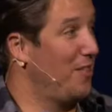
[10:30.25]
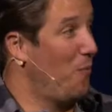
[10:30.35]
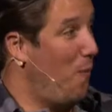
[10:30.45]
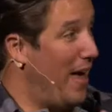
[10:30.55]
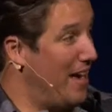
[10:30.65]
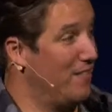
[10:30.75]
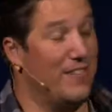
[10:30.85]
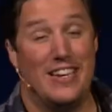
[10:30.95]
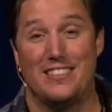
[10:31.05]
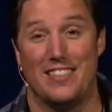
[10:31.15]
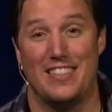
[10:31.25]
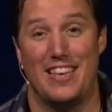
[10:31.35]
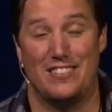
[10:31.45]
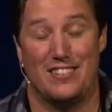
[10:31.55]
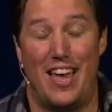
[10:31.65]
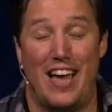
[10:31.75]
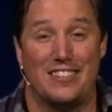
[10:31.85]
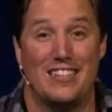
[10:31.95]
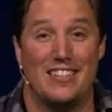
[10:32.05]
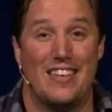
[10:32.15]
the way it reads in this
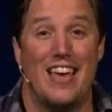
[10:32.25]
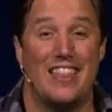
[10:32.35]
text is